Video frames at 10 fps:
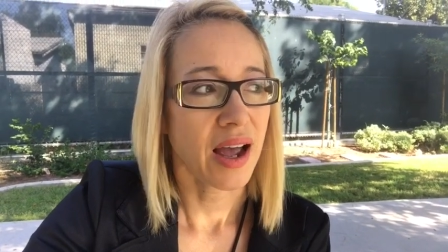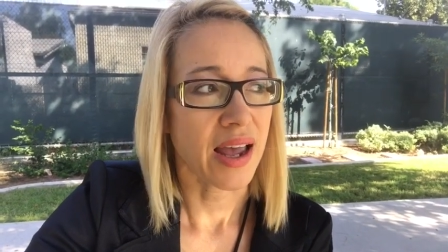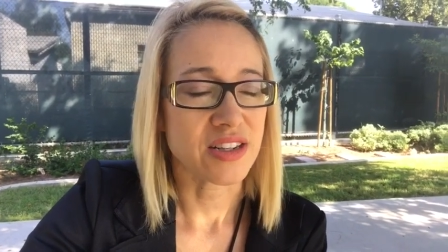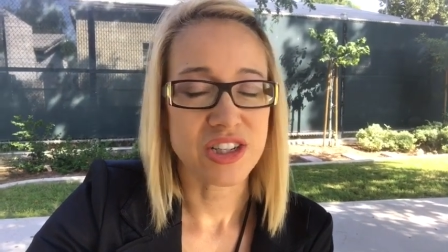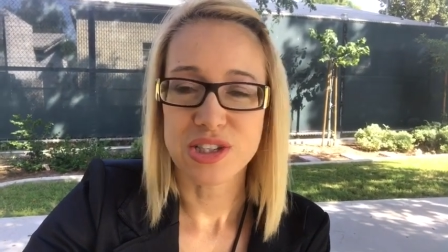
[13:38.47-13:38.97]

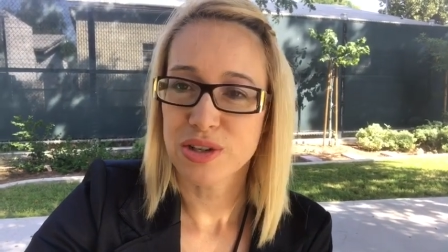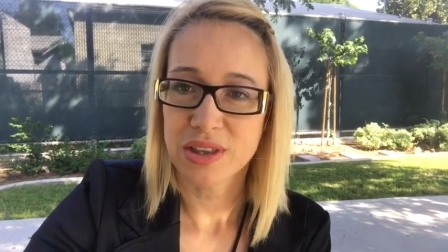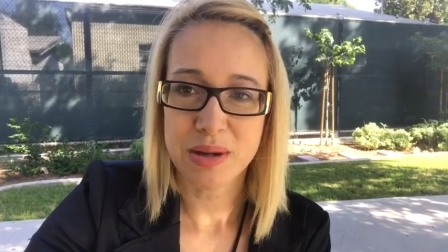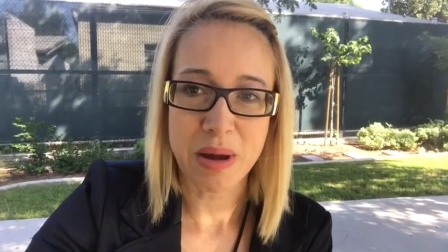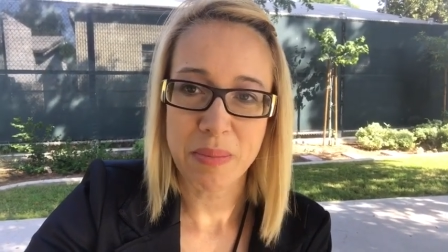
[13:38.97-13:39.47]
I just
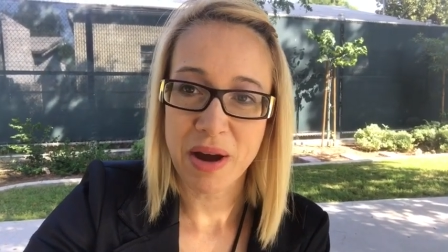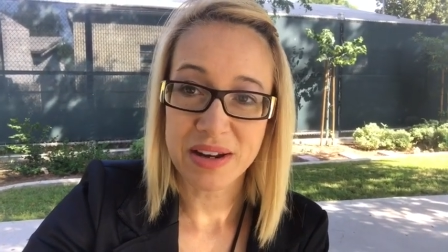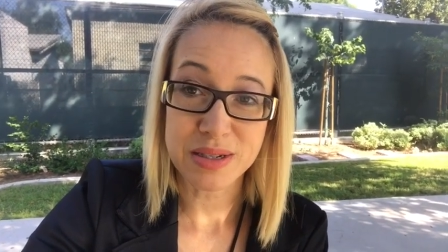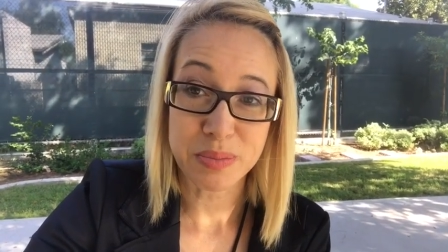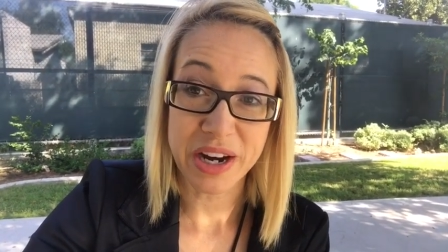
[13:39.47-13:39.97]
don't think my
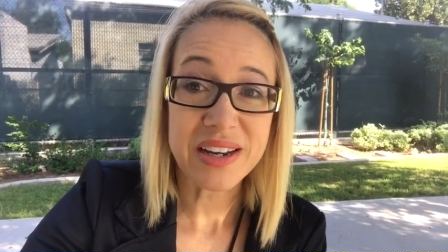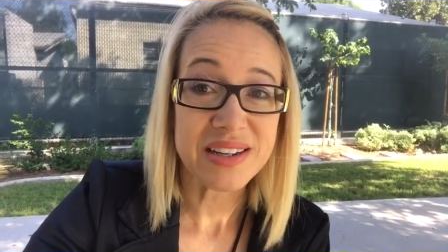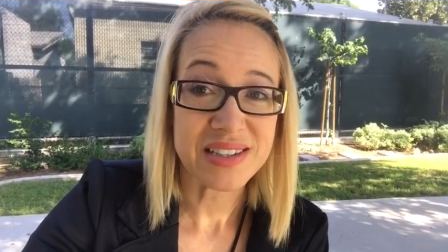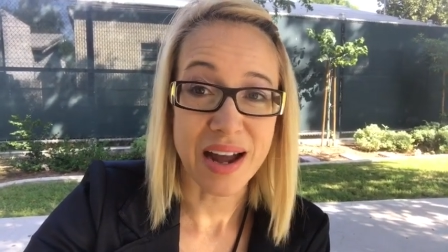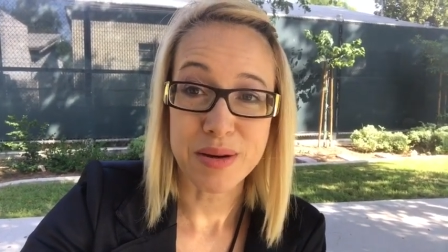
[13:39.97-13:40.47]
body's breaking
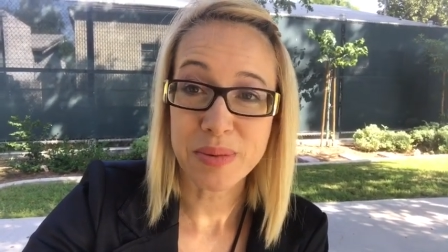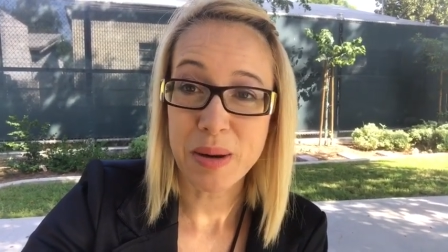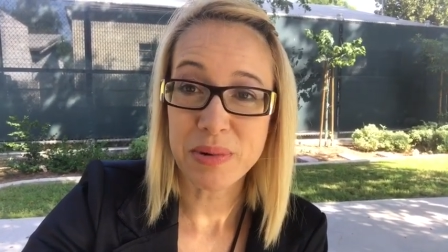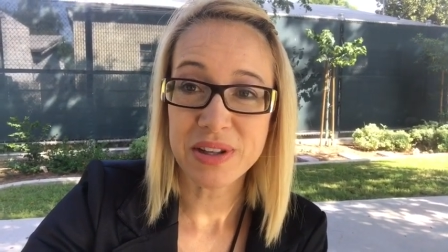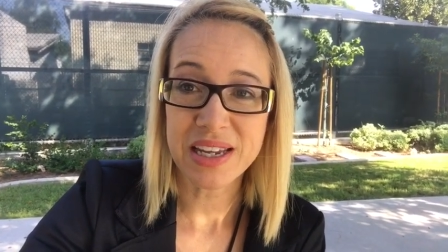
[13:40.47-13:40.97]
it down
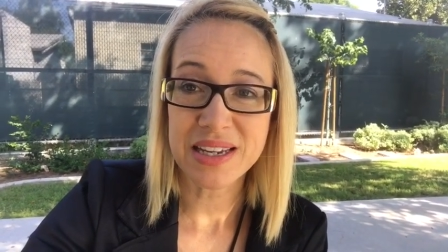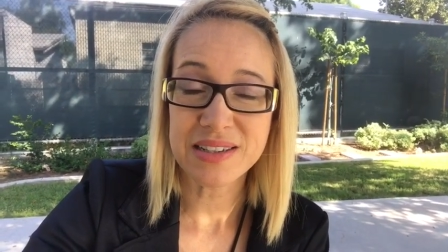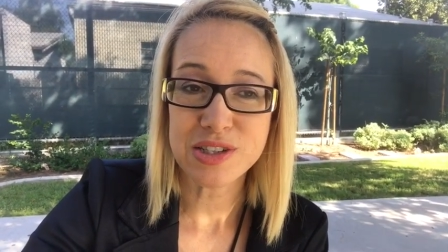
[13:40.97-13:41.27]
properly.